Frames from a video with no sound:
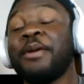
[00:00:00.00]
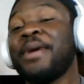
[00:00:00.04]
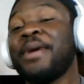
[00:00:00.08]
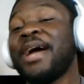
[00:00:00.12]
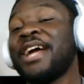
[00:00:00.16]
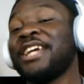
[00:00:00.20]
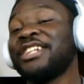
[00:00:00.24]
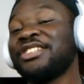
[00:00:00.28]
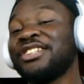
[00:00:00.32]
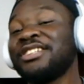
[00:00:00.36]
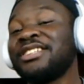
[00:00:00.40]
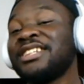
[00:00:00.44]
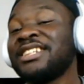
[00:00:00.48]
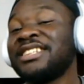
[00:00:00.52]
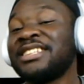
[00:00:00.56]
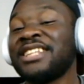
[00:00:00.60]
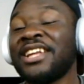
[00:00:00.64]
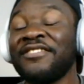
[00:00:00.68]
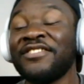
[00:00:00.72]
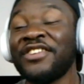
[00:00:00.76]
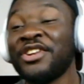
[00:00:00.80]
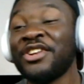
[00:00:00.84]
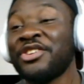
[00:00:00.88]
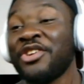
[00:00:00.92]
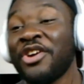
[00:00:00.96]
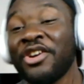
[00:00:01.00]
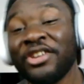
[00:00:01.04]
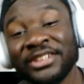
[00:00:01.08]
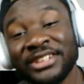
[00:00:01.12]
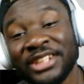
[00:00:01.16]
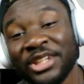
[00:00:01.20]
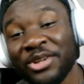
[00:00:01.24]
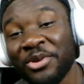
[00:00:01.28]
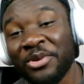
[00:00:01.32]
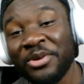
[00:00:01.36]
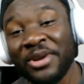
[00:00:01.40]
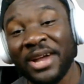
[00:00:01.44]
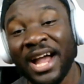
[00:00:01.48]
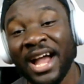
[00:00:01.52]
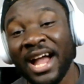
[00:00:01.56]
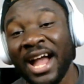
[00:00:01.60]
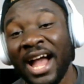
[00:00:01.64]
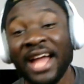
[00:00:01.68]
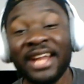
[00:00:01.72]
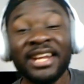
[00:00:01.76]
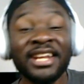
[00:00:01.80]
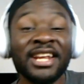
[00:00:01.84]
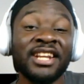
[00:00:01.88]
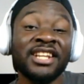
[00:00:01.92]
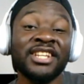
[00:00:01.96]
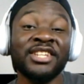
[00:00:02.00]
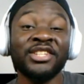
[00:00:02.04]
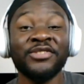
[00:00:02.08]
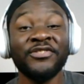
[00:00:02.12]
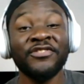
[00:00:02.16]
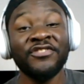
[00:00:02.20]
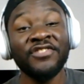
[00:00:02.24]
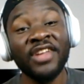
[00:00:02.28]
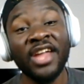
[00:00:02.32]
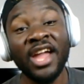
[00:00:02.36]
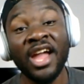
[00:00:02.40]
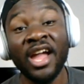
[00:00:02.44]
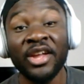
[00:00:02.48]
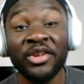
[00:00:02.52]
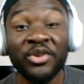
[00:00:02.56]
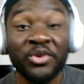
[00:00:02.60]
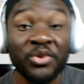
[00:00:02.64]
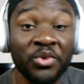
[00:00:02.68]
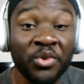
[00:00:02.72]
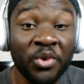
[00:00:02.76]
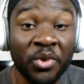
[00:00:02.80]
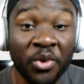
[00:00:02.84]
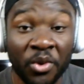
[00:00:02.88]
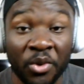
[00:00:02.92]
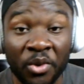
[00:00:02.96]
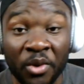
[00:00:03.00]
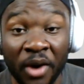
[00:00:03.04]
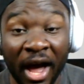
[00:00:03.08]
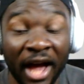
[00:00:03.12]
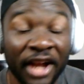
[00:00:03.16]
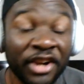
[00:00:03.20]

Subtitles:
But it's just a Stefflon don't say, oh God, I know this fear you.